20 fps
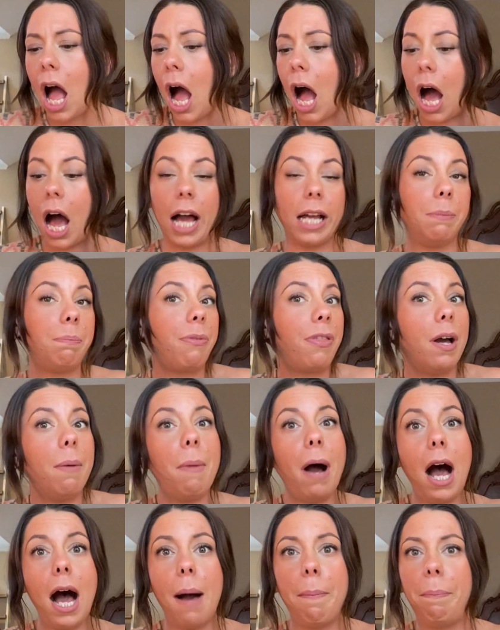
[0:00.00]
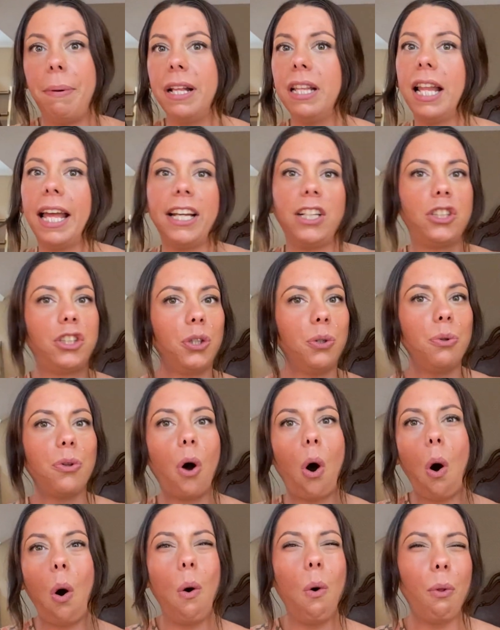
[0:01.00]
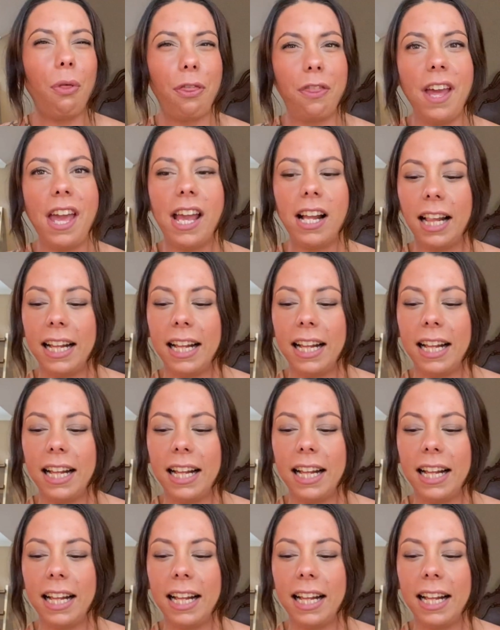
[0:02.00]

hype them up and like do the whole thing.